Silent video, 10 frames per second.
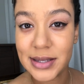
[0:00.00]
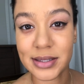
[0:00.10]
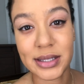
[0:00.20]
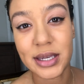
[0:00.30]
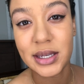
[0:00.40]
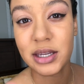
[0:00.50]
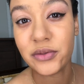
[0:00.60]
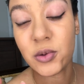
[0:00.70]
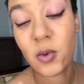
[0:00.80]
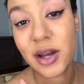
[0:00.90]
see if
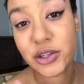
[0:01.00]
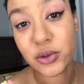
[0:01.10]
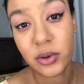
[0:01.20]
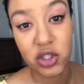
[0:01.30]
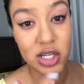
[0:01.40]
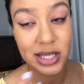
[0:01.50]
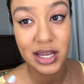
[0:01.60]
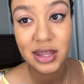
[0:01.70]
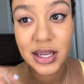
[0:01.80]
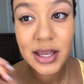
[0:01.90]
you want to adjust
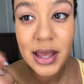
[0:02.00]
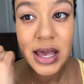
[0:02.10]
anything.